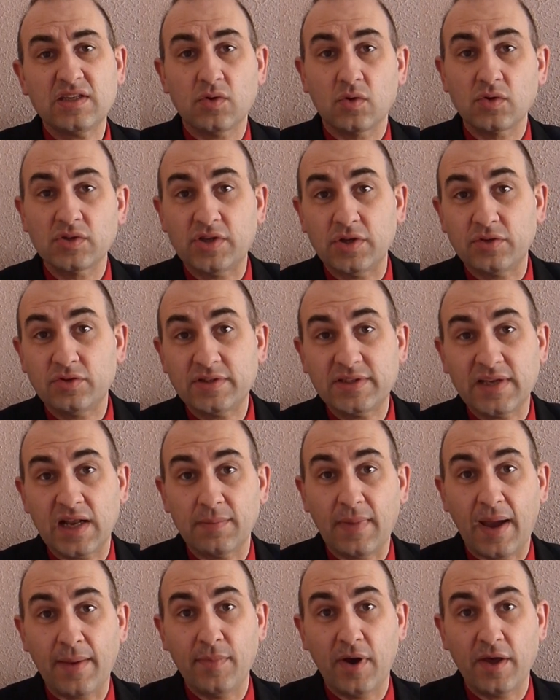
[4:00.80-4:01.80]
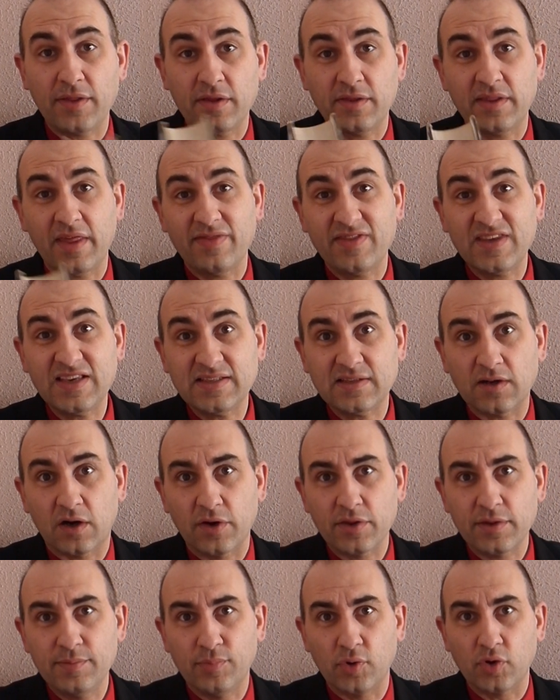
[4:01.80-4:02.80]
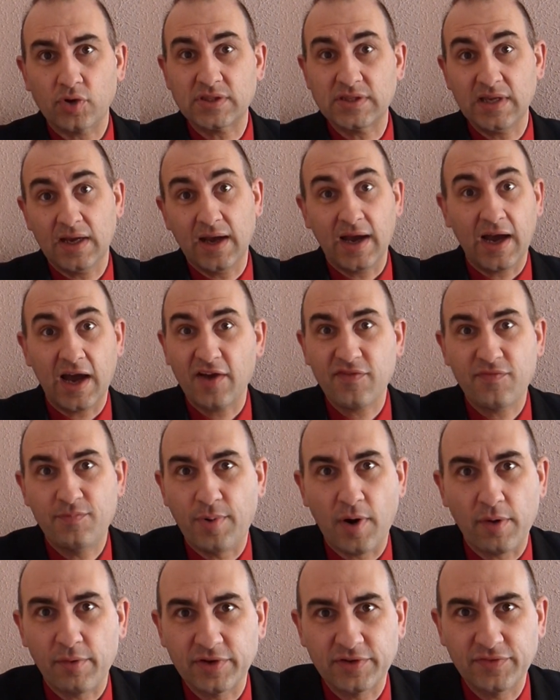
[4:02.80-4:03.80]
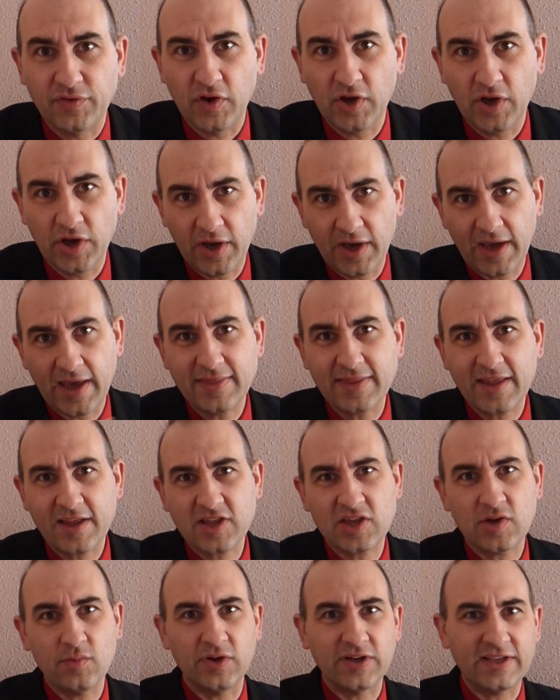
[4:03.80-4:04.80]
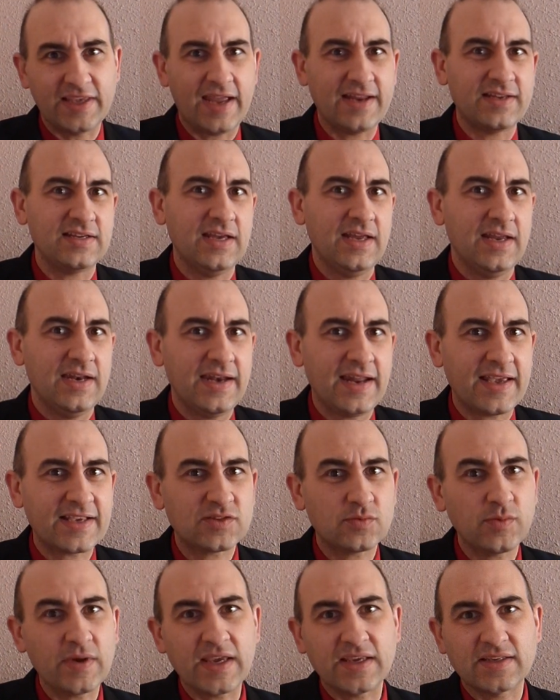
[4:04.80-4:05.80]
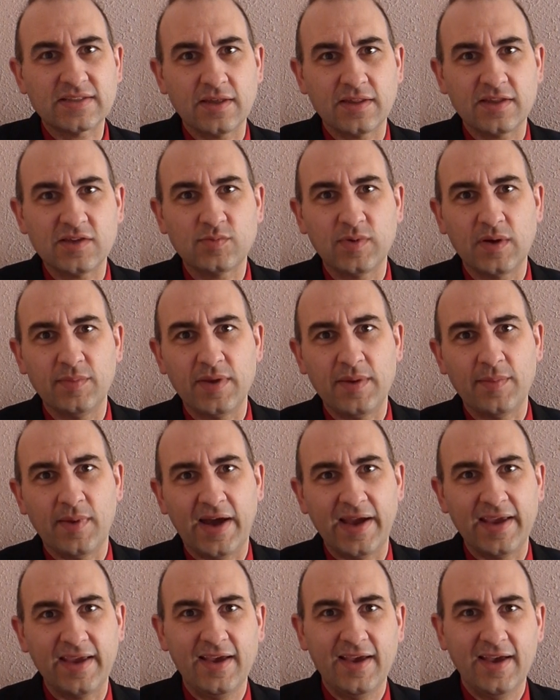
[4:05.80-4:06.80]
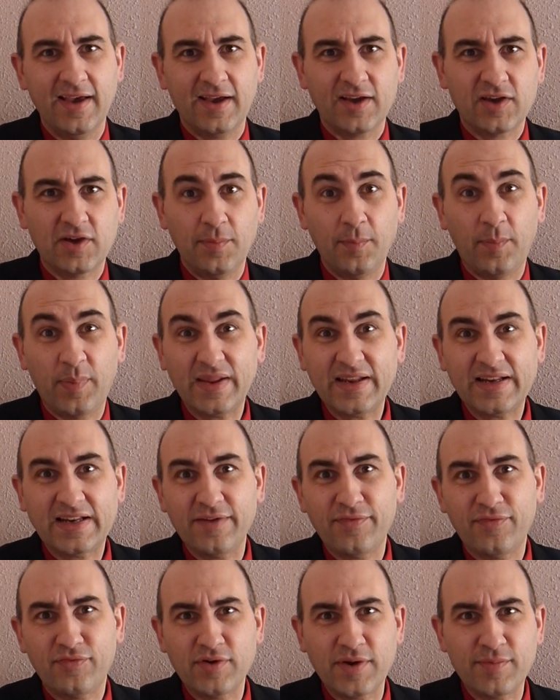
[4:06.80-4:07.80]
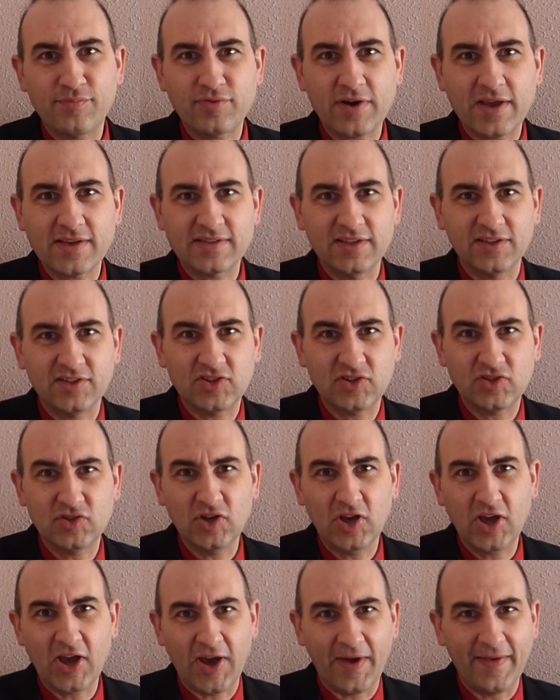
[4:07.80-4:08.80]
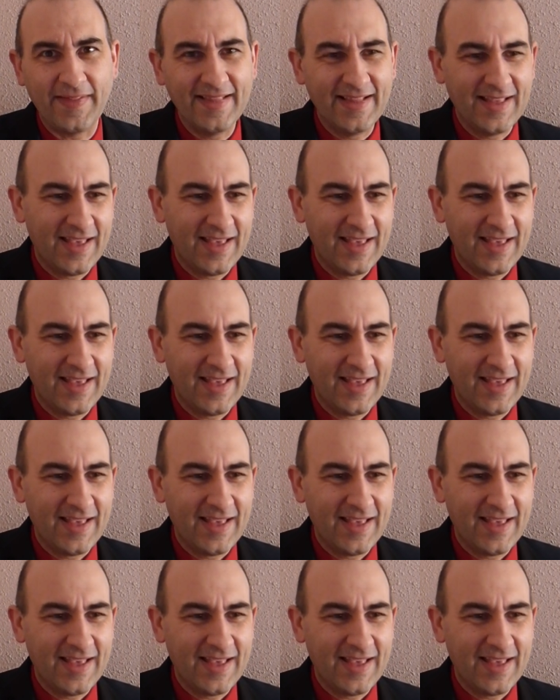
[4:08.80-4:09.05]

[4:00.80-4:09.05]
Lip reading: is also to tell my mother that these are the books I've borrowed for her and that she will get next week. So this will be my completely free present to her,